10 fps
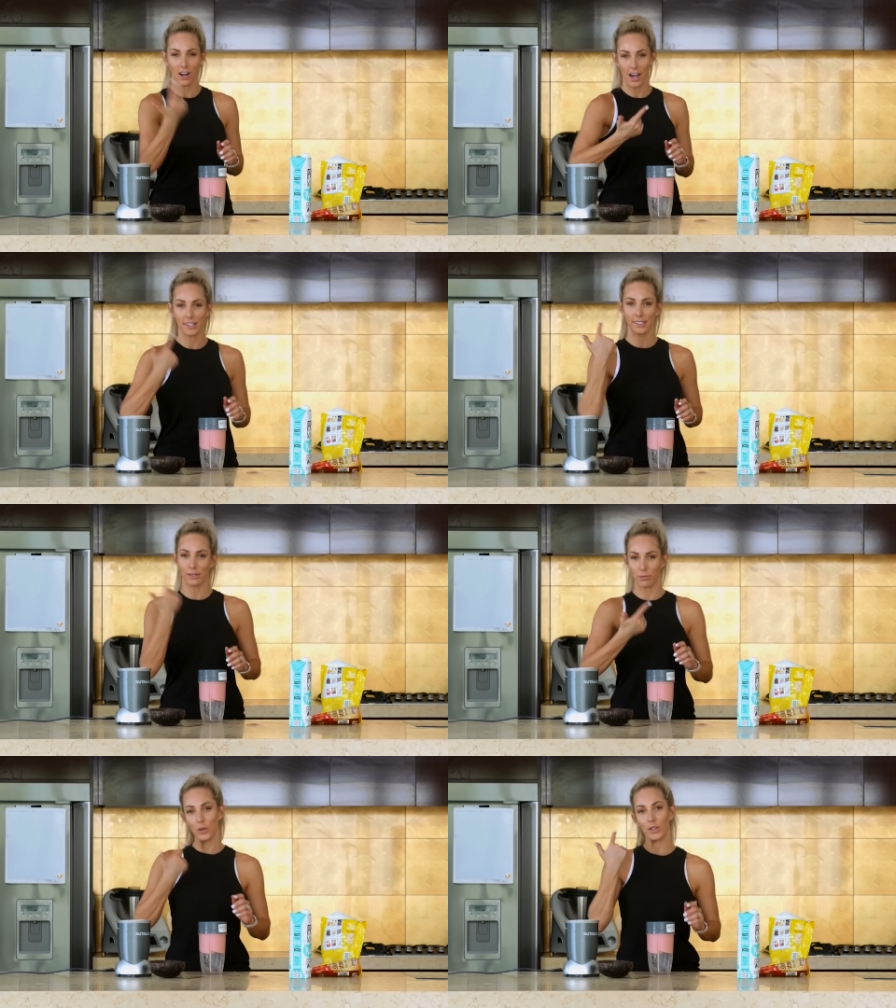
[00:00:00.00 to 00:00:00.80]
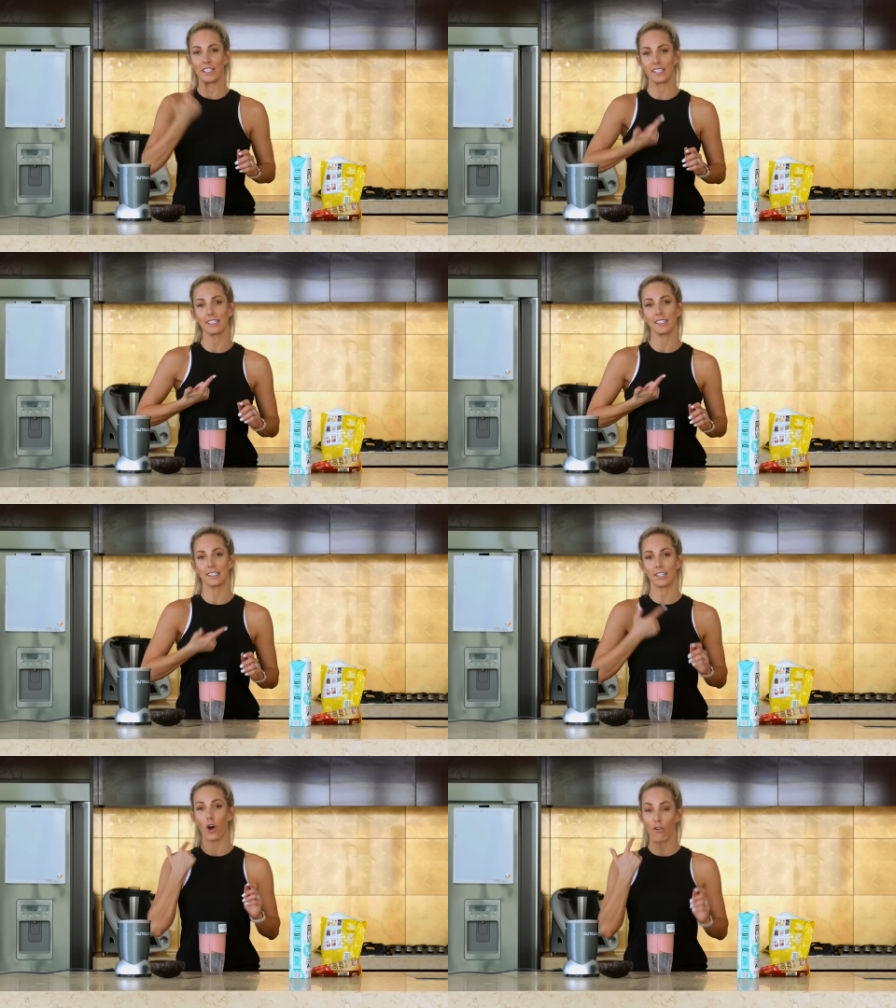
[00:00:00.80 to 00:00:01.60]
nice smooth
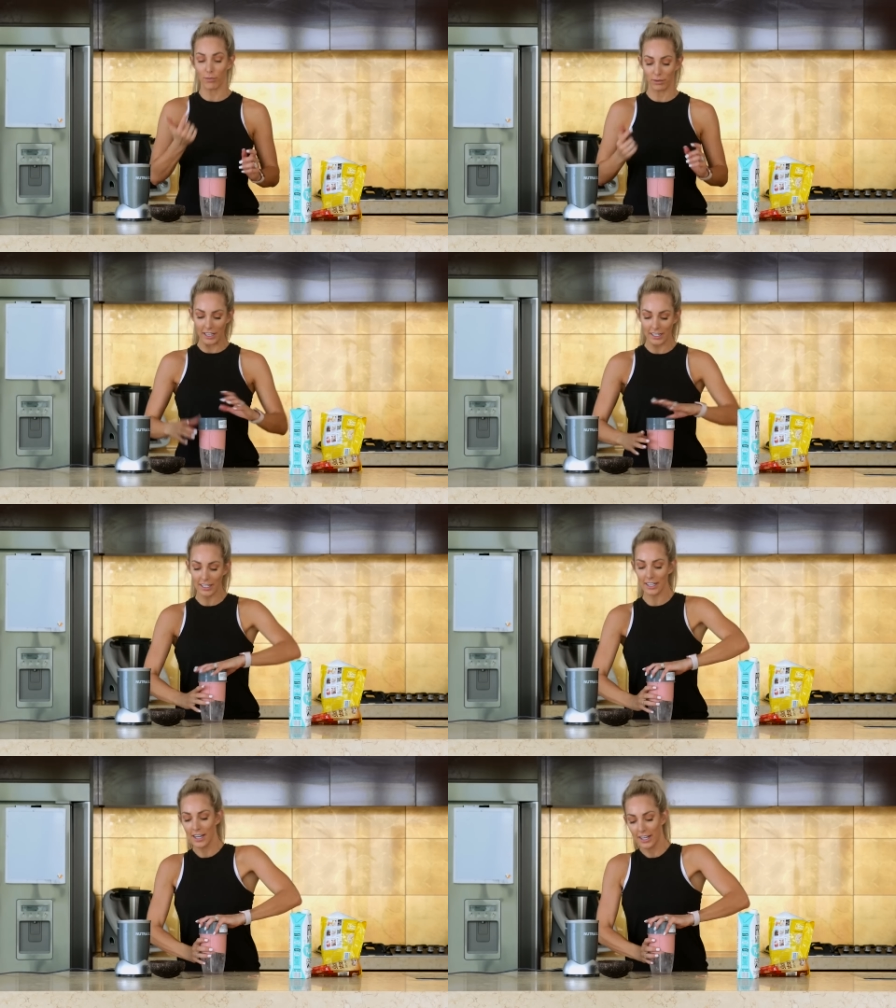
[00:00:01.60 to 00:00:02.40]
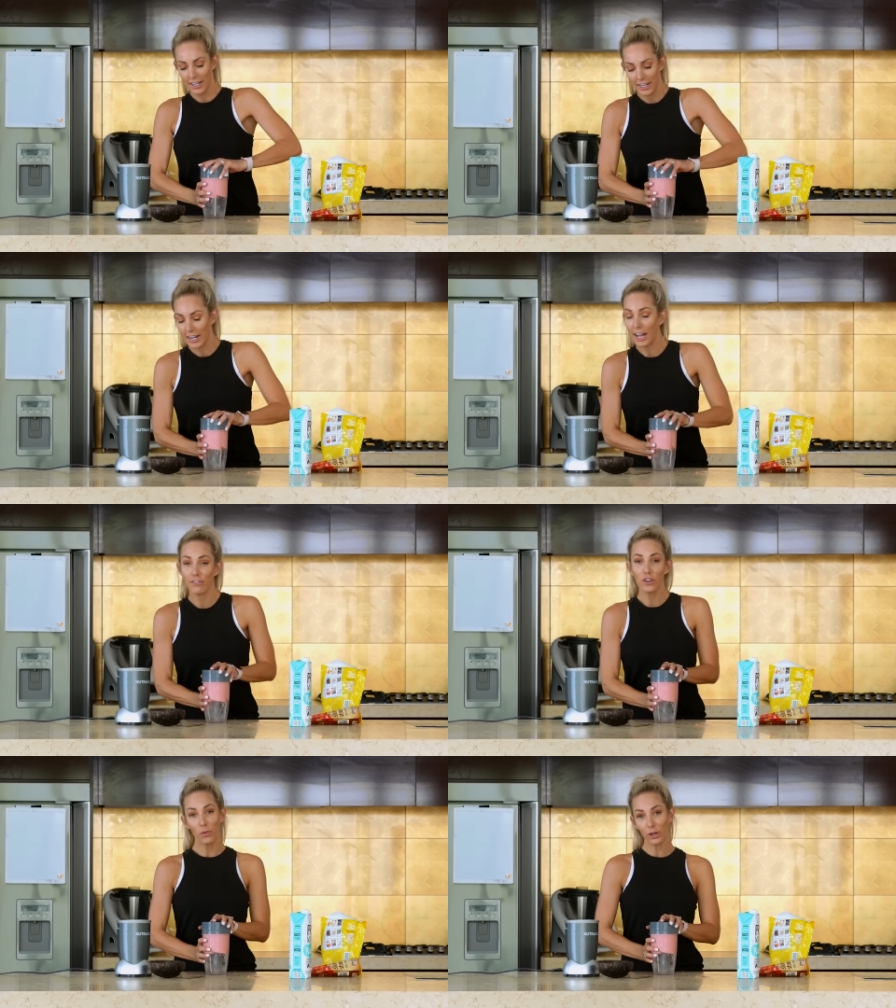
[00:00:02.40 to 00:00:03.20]
consistency of it blending. Now,
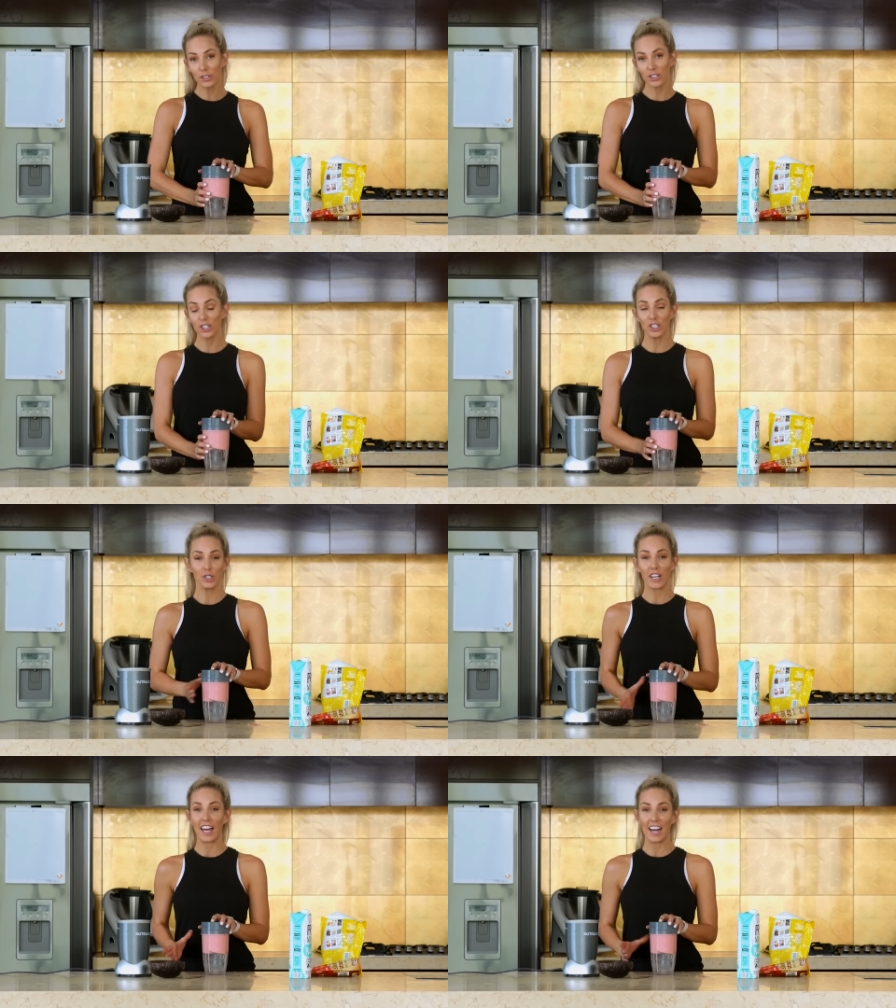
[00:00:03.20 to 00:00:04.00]
if you wanted to, you can